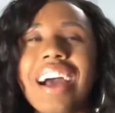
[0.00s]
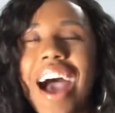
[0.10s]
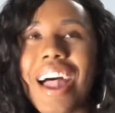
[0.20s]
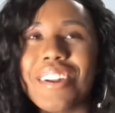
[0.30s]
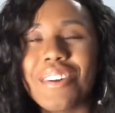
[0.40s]

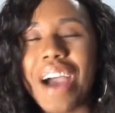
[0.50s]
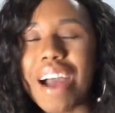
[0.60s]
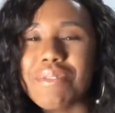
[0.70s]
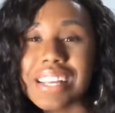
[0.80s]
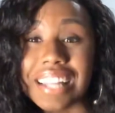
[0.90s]
I don't know.
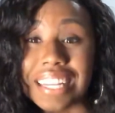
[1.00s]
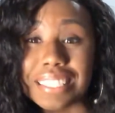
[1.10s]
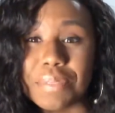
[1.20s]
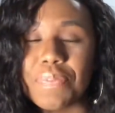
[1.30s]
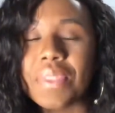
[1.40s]
I really liked
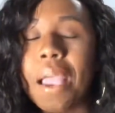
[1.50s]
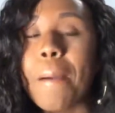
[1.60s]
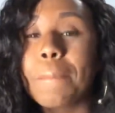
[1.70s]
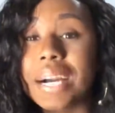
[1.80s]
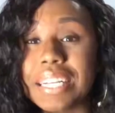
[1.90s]
him.
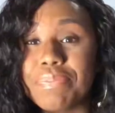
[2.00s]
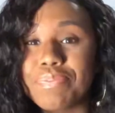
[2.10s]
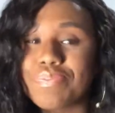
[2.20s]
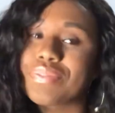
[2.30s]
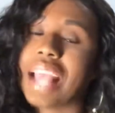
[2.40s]
But
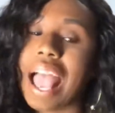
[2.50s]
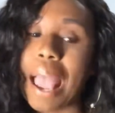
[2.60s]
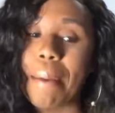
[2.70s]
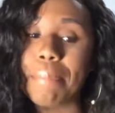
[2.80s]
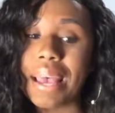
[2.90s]
I
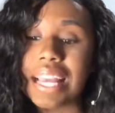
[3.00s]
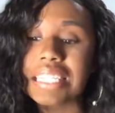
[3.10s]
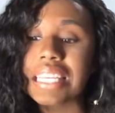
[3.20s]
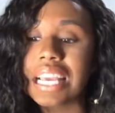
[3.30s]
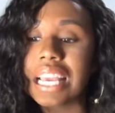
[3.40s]
had
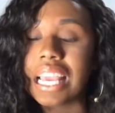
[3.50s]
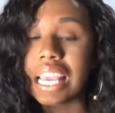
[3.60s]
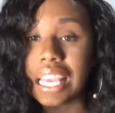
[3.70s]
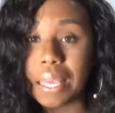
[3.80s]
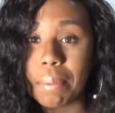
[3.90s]
met
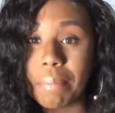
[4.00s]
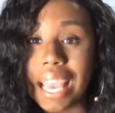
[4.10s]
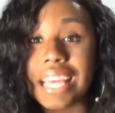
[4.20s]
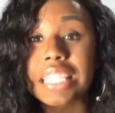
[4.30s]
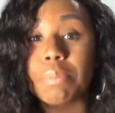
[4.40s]
him
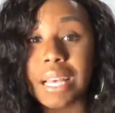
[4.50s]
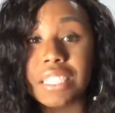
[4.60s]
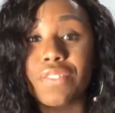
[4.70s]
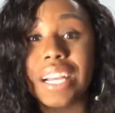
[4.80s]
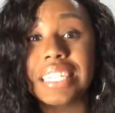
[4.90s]
and his
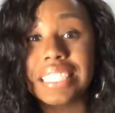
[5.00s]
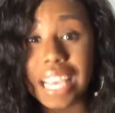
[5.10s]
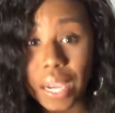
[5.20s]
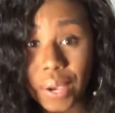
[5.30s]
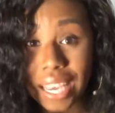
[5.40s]
best friend,
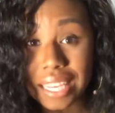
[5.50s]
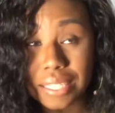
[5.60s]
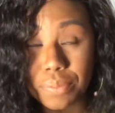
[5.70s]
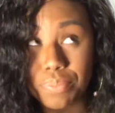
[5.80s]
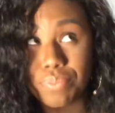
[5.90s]

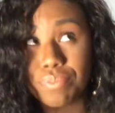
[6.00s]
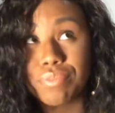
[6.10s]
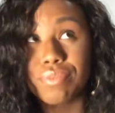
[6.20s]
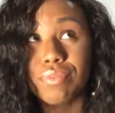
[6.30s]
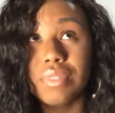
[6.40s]
Derek.
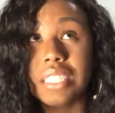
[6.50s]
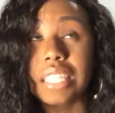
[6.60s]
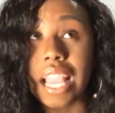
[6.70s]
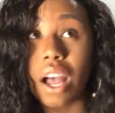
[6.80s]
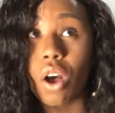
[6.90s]

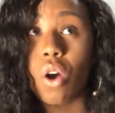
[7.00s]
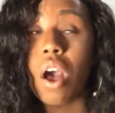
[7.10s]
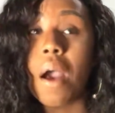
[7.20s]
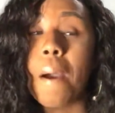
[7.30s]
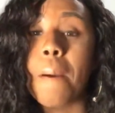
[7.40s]
Now,
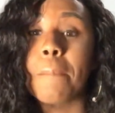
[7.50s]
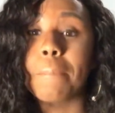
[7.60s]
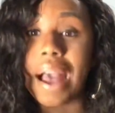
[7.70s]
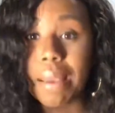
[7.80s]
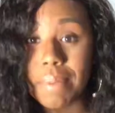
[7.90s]

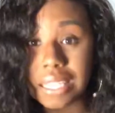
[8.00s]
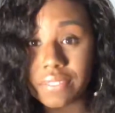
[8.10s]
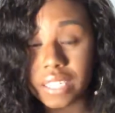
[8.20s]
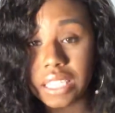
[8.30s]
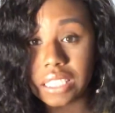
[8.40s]
my best
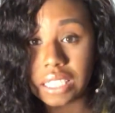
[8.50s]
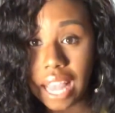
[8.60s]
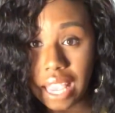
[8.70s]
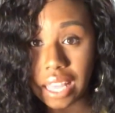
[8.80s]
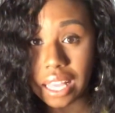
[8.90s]
friend,
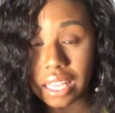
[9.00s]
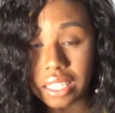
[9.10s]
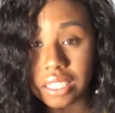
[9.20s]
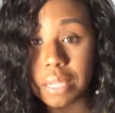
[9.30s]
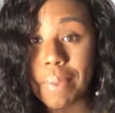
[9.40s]
Janaea,
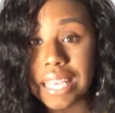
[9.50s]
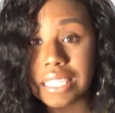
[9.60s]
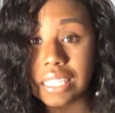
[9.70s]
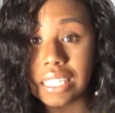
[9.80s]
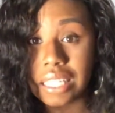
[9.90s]
she
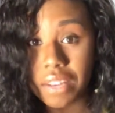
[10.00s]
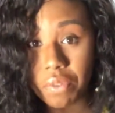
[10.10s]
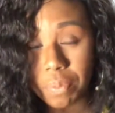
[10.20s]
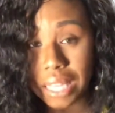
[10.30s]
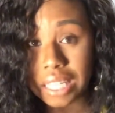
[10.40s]
basically lived
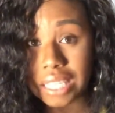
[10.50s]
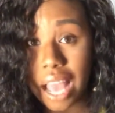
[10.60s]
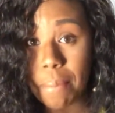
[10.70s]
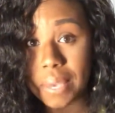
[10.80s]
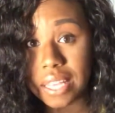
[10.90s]
with me at the
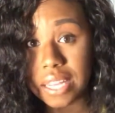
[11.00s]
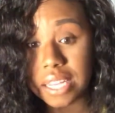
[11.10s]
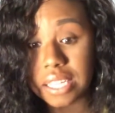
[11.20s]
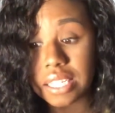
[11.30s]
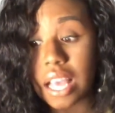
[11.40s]
time
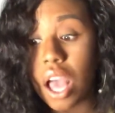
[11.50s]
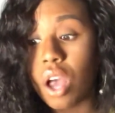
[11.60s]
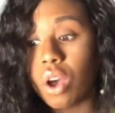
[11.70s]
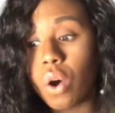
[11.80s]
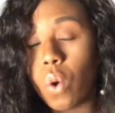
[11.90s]
because
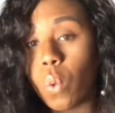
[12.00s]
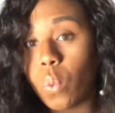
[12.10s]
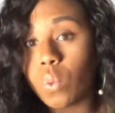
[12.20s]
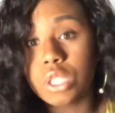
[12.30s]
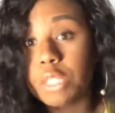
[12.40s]

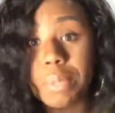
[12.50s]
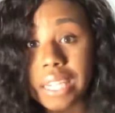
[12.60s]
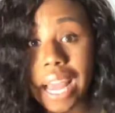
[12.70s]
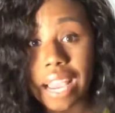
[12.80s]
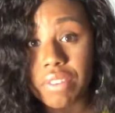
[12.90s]
she spent the
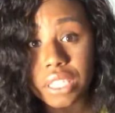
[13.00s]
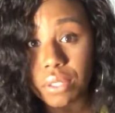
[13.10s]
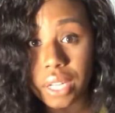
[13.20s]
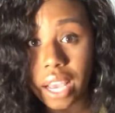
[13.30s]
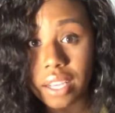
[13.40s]
night every
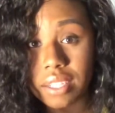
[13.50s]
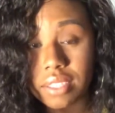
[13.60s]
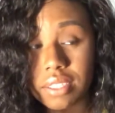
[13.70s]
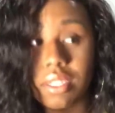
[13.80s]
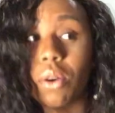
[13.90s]
single day.
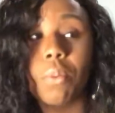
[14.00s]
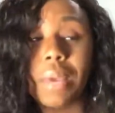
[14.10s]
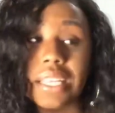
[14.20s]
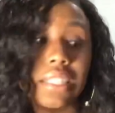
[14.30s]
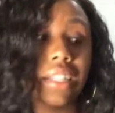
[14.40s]
So
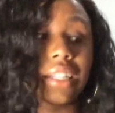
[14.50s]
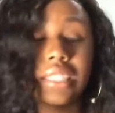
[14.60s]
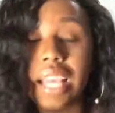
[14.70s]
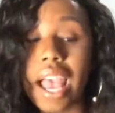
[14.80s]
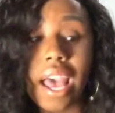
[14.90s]
basically,
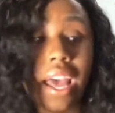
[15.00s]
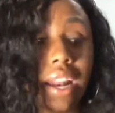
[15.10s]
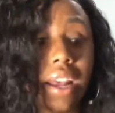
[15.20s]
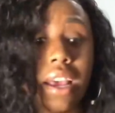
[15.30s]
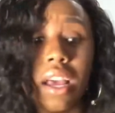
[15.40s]
she had,